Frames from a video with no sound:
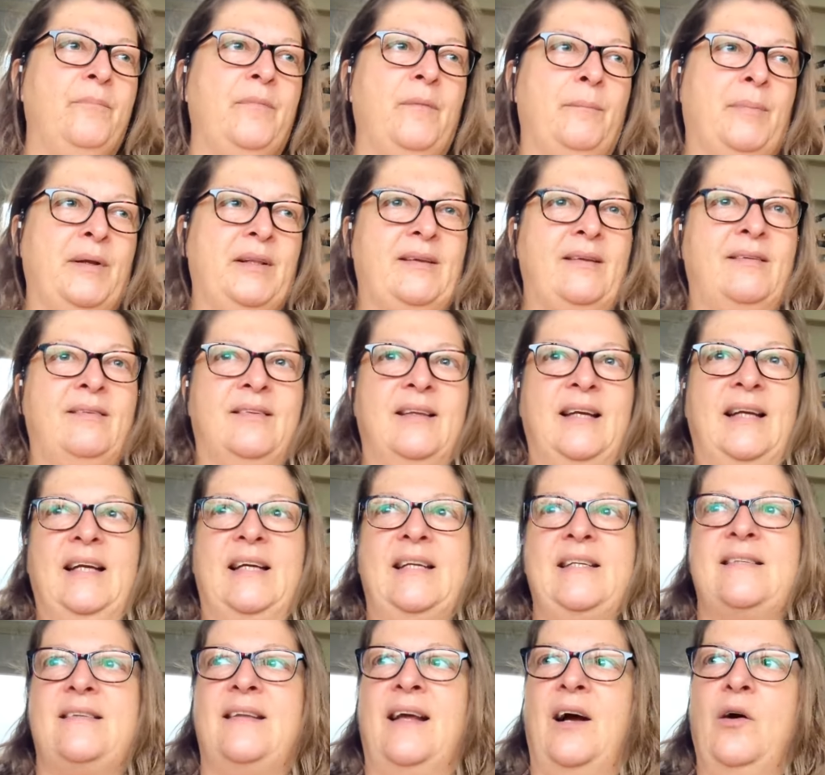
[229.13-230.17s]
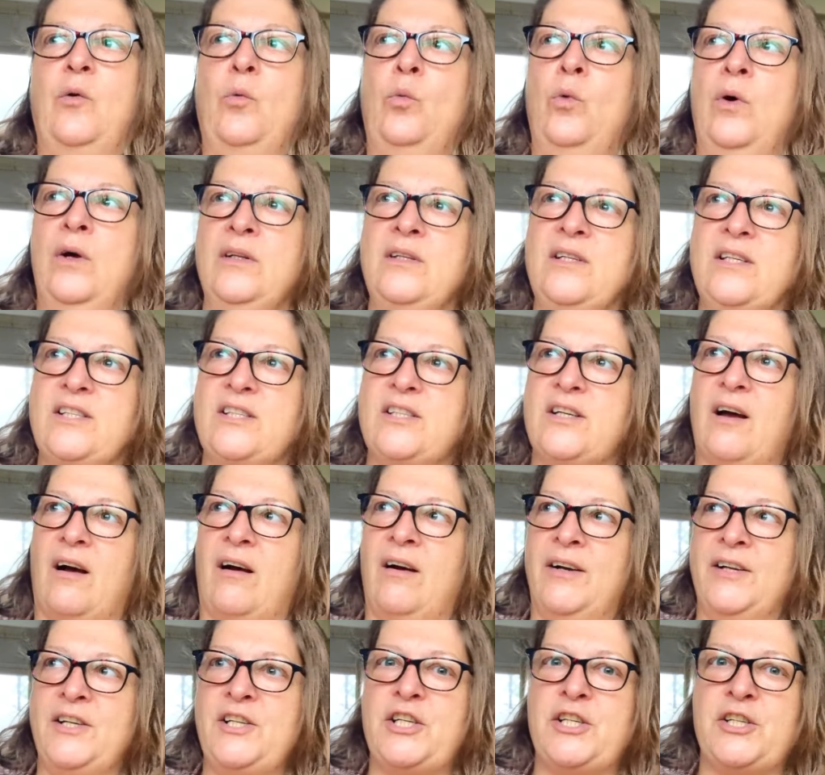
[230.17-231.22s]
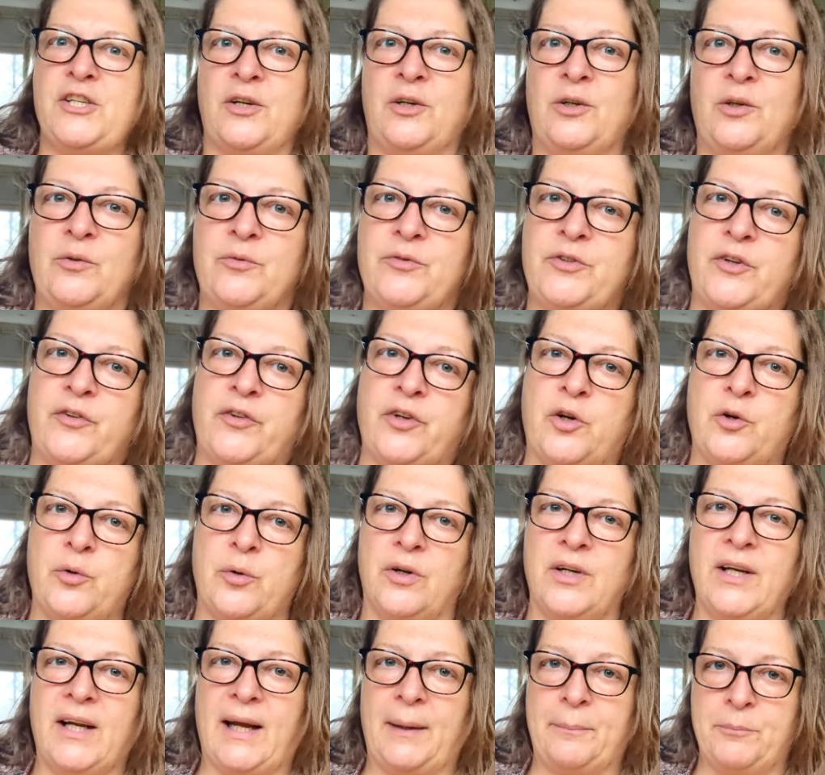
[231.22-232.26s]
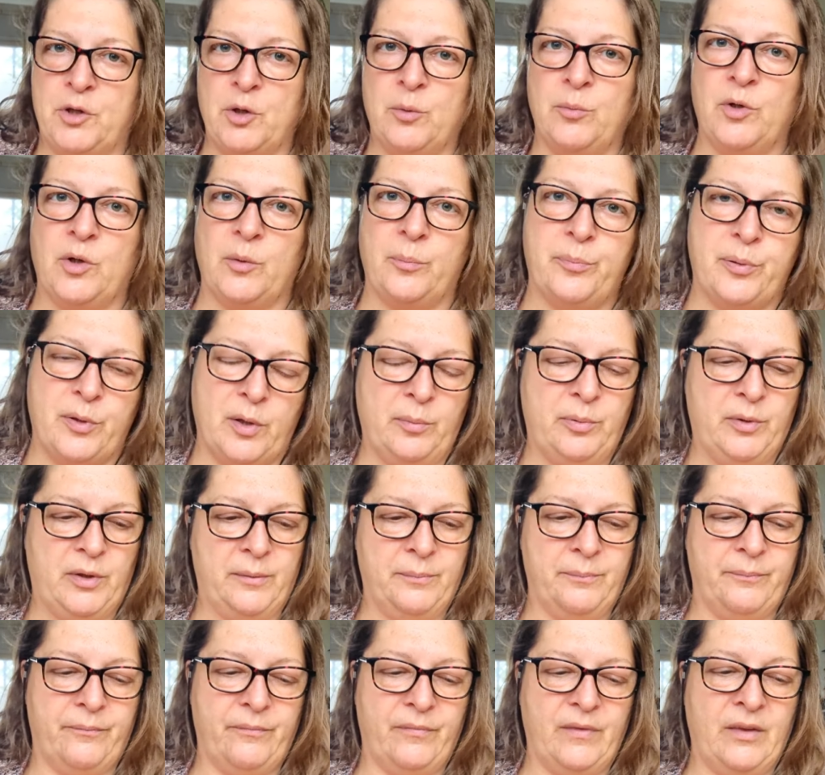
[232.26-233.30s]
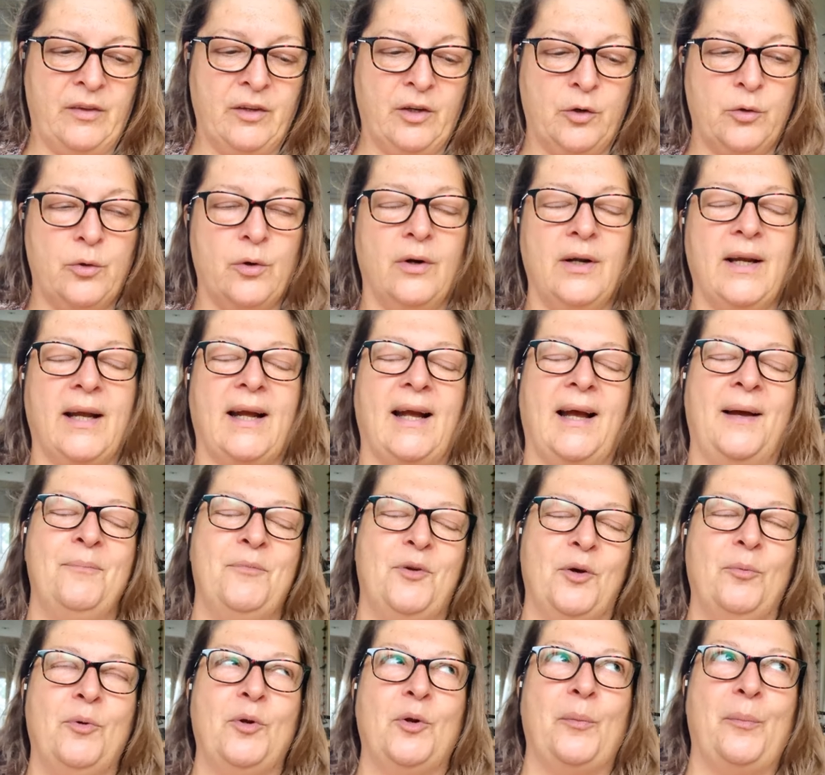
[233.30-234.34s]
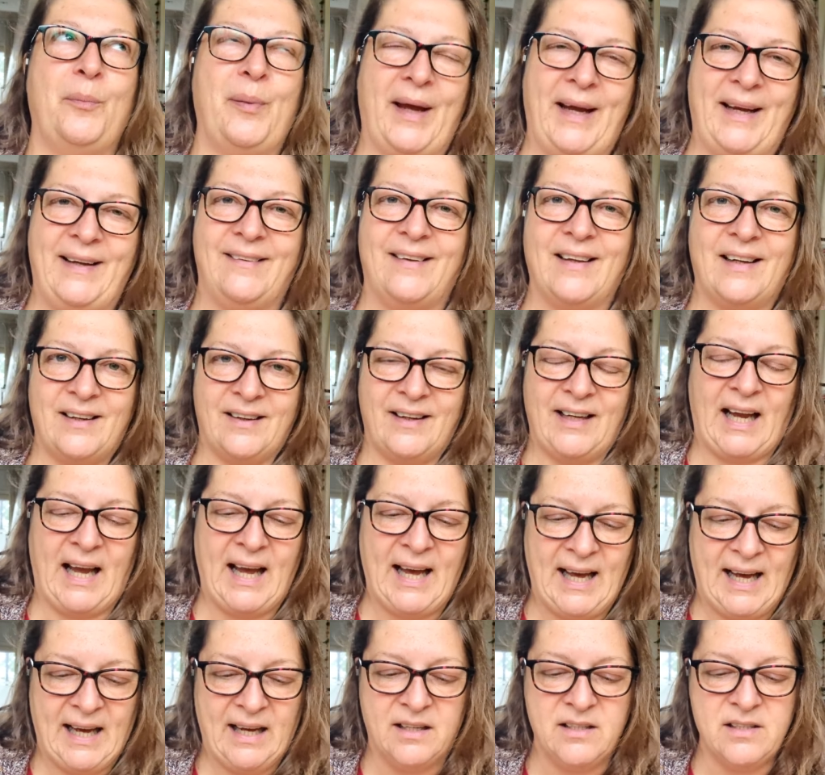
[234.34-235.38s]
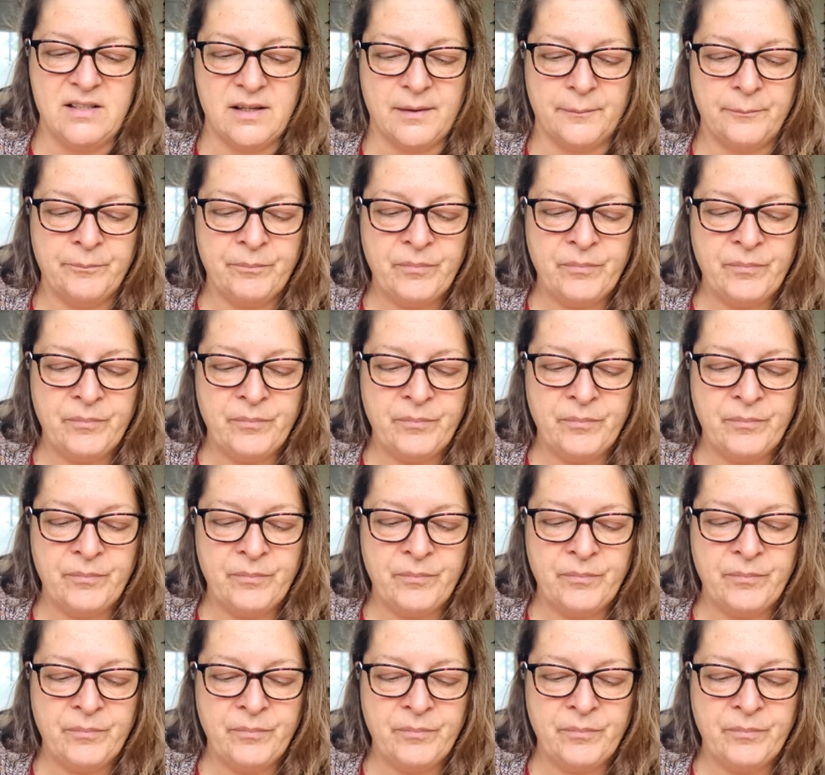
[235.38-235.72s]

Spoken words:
But the thing is that once I solved the chronic abdominal problem, the chronic abdominal pain that I had,